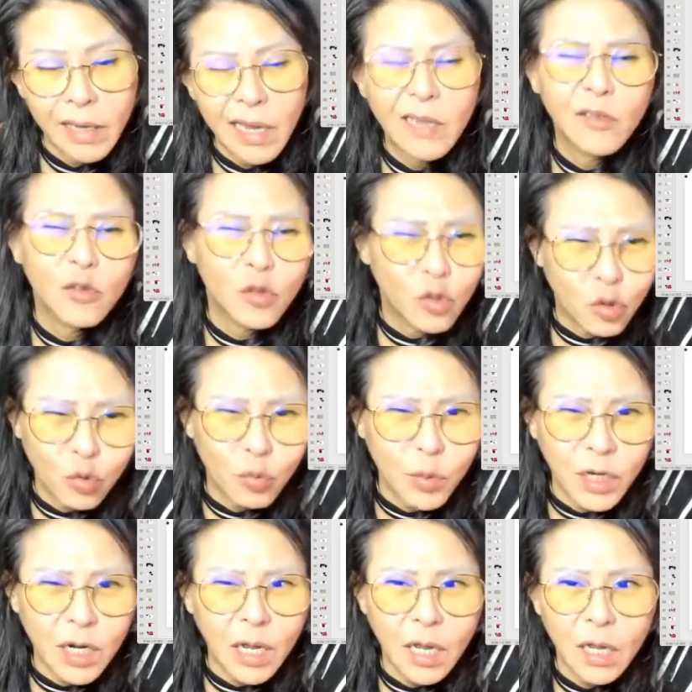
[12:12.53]

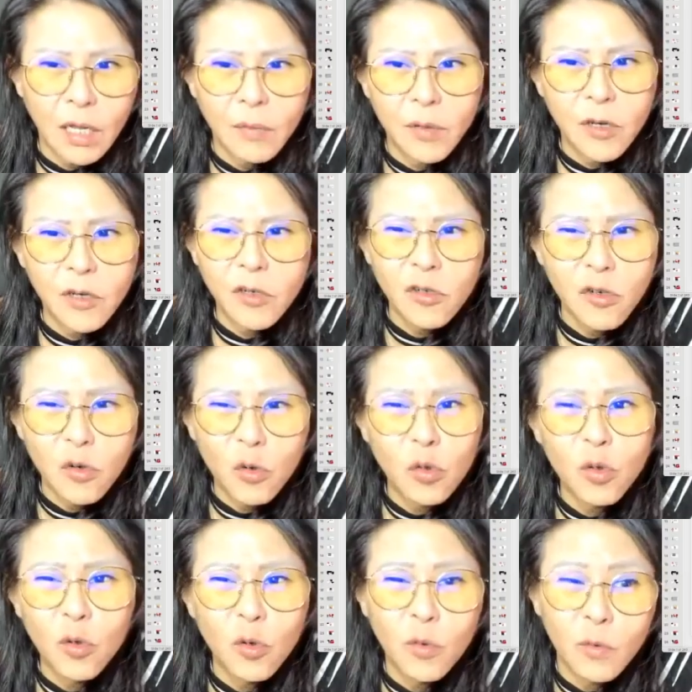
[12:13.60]
Assuming lah, because she
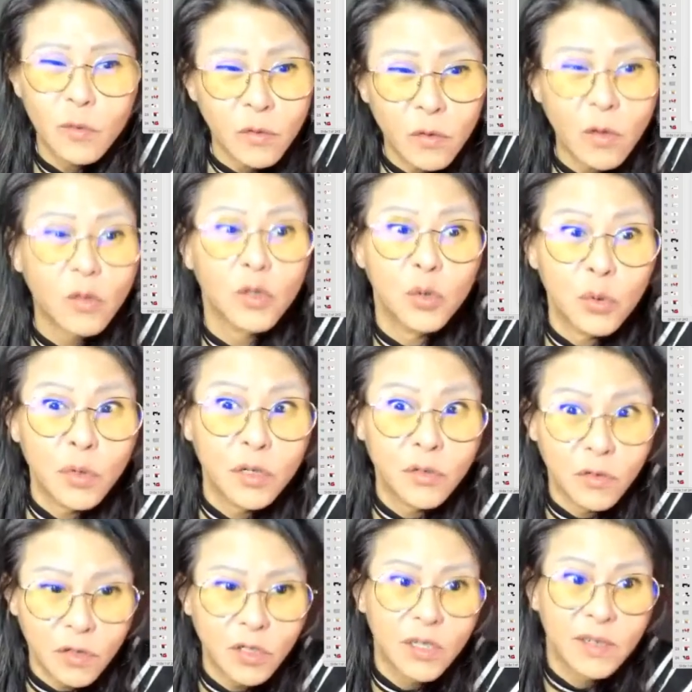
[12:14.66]
also not sure,
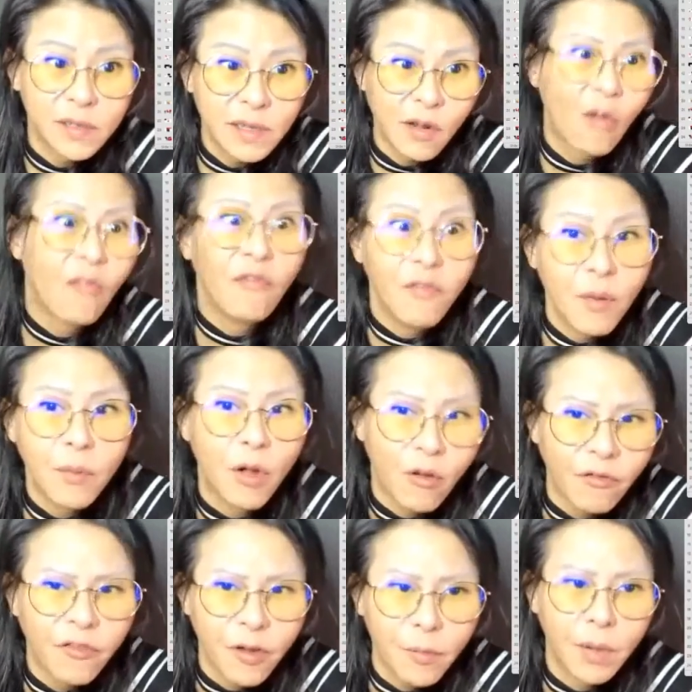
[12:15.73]
she just say confirm
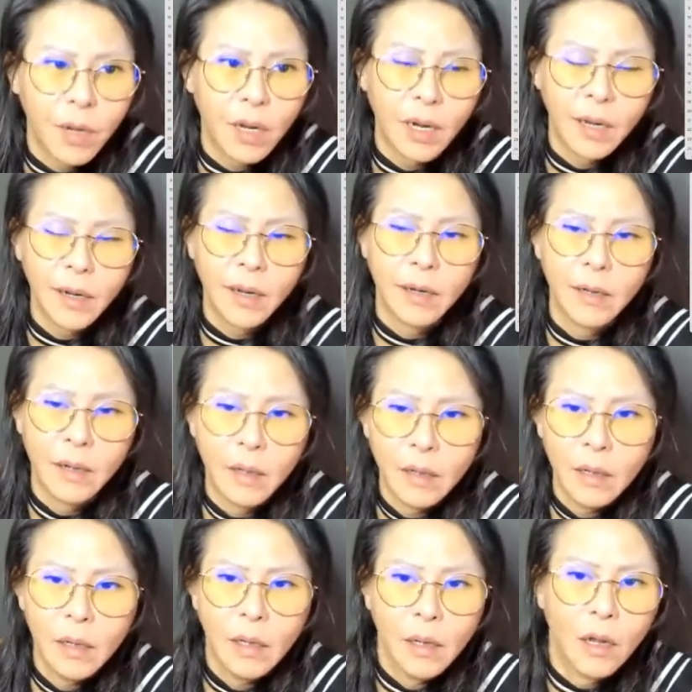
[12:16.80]
like that.
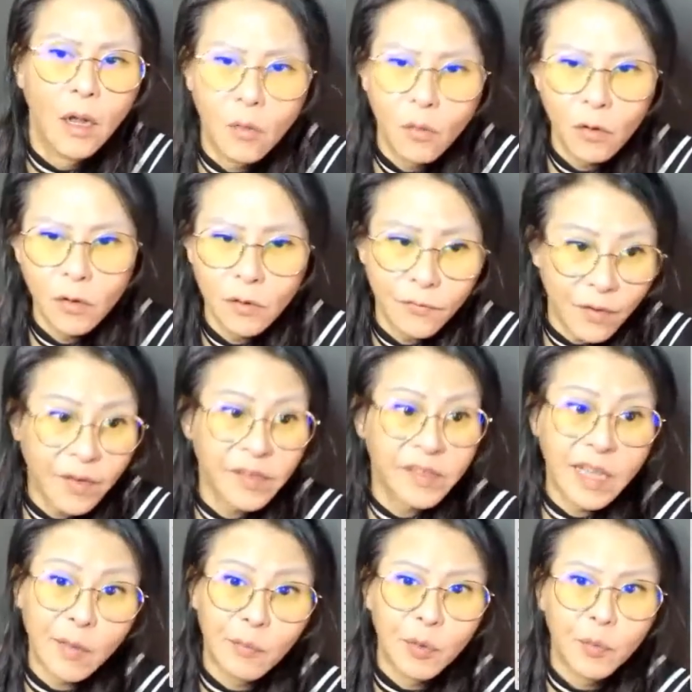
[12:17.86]
Well, very
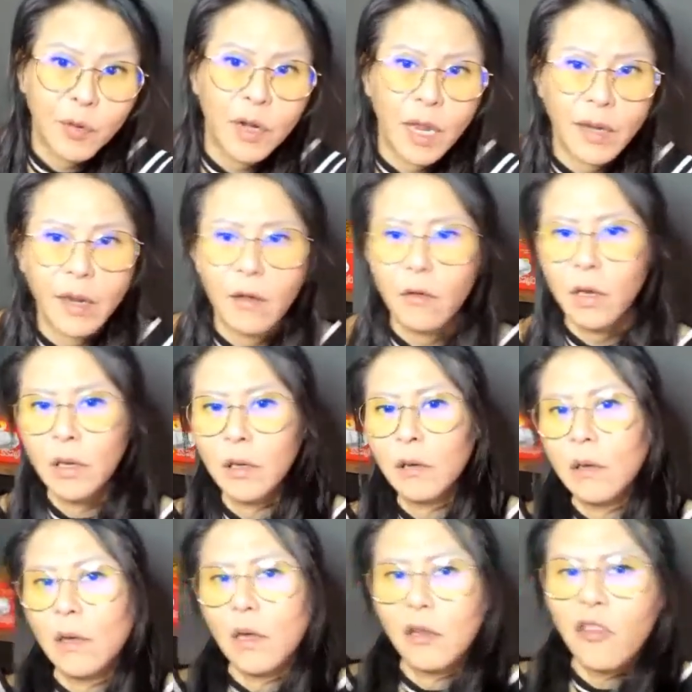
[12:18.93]
scared people like that one.
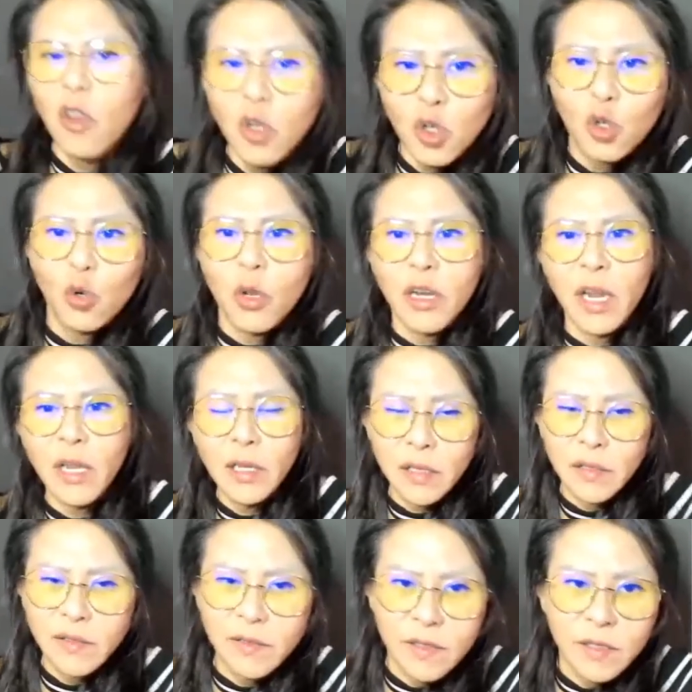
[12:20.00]
Not sure then
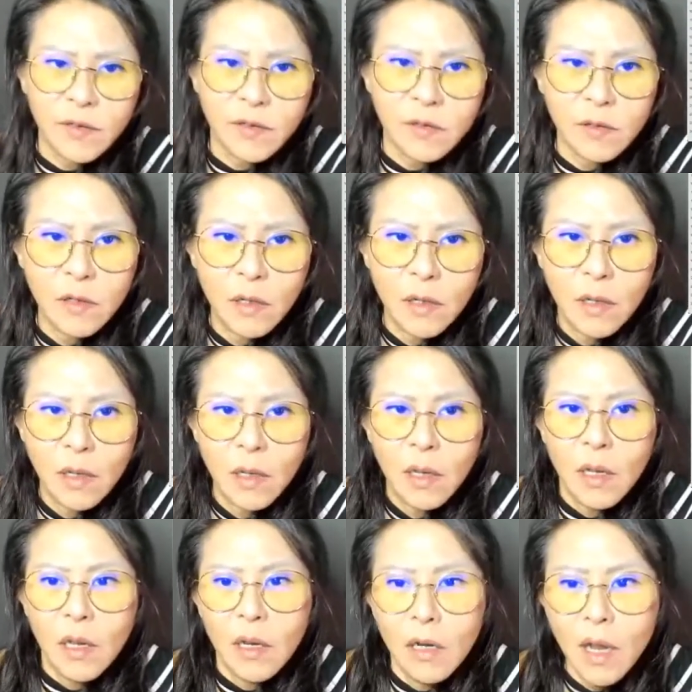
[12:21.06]
insist.
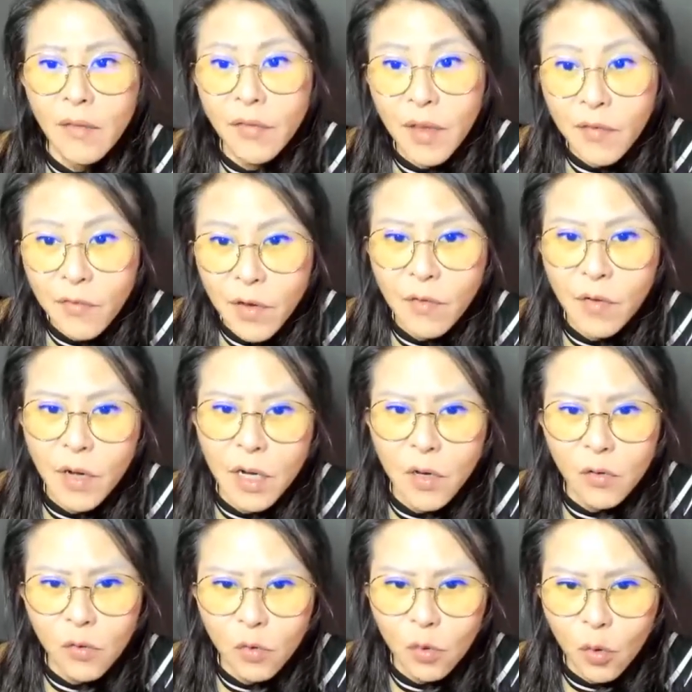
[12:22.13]
Now that read already
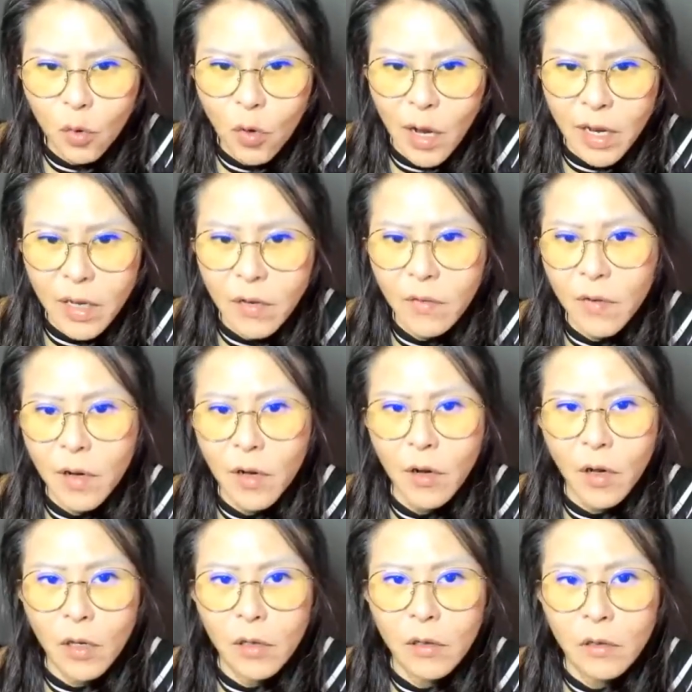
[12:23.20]
also don't know accurate or not.